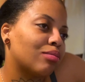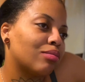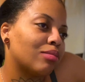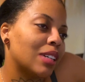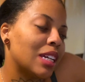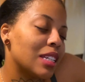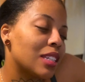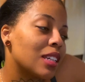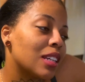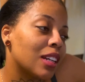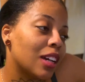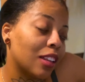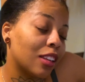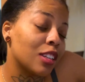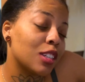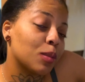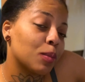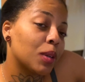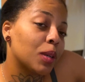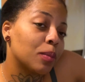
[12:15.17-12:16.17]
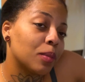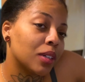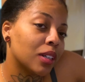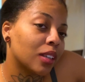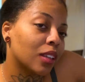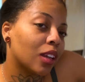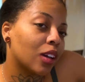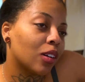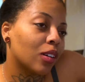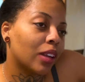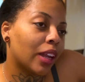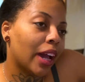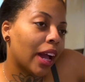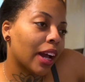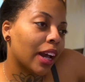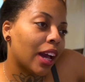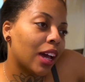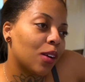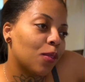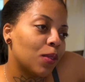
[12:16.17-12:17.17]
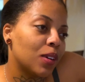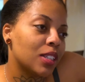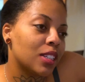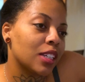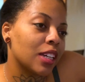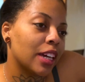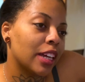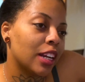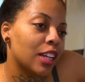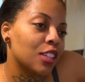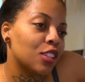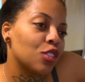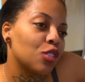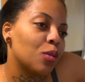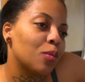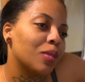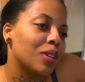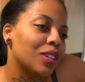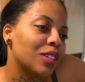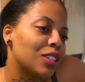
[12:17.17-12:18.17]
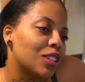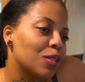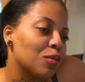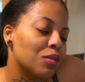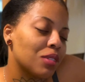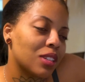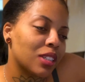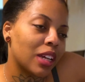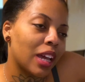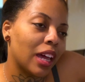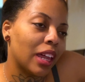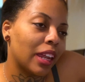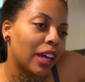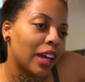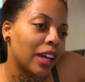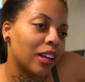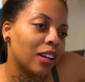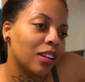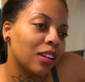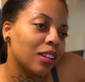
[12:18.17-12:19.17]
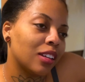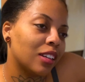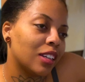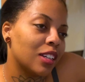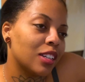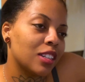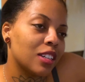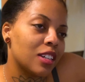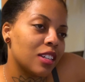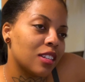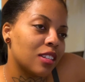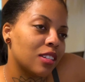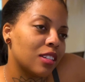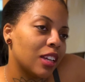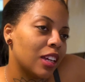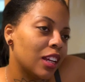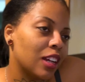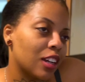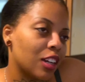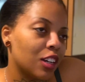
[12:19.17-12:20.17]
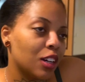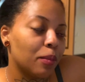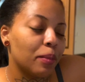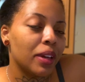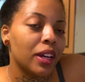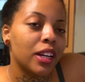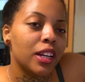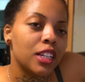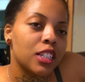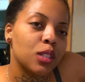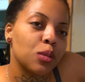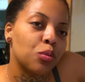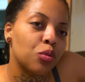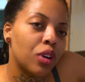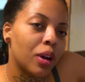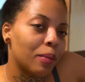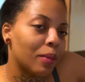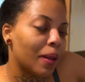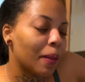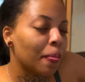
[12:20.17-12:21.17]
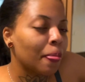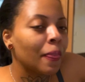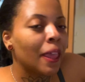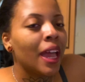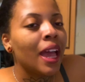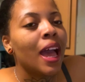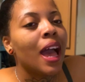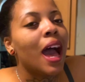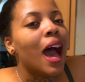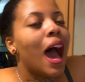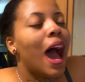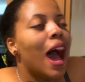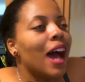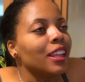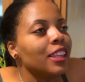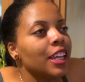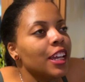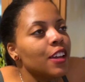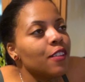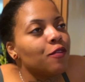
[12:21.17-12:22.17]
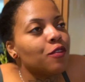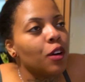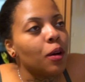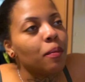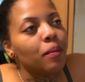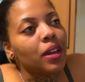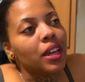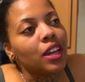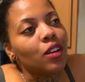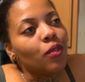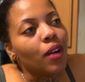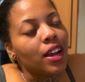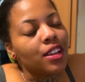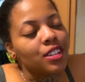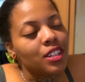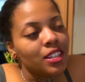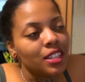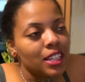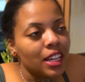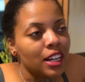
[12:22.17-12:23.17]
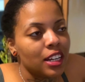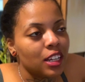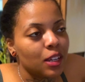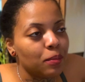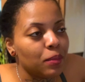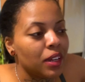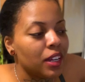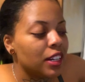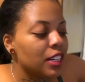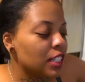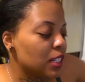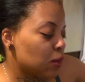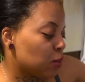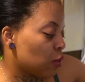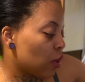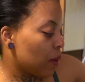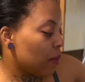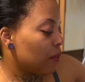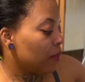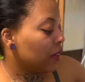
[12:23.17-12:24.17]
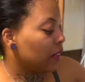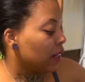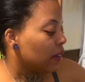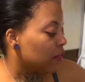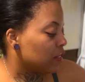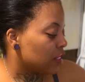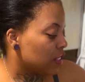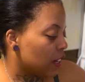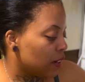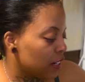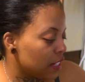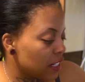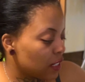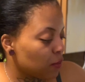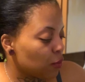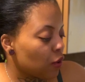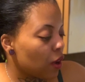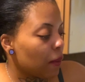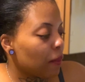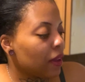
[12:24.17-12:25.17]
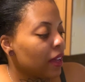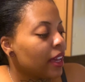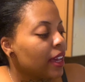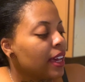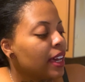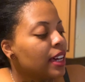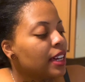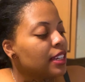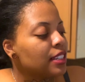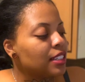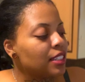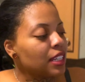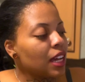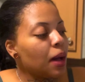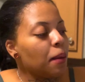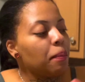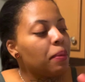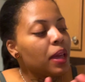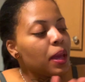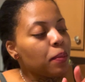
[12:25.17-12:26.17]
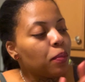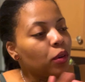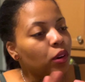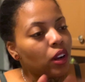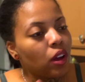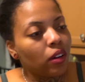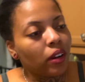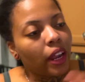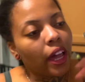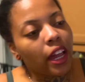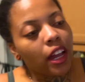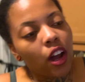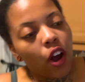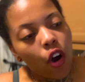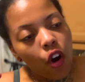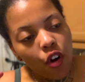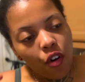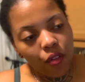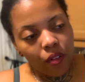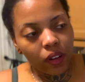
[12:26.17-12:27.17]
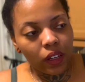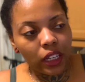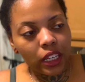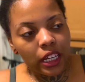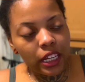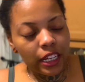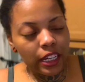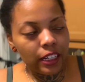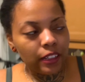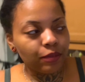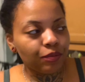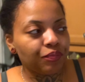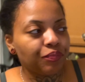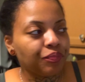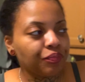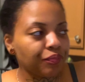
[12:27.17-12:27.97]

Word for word: It's another smut book though. Like I kind of wanted to get into it, but she was saying like it, it's it could be a disappointment. I think for me, why she said it could be a disappointment, a disappointment. Some people don't like overly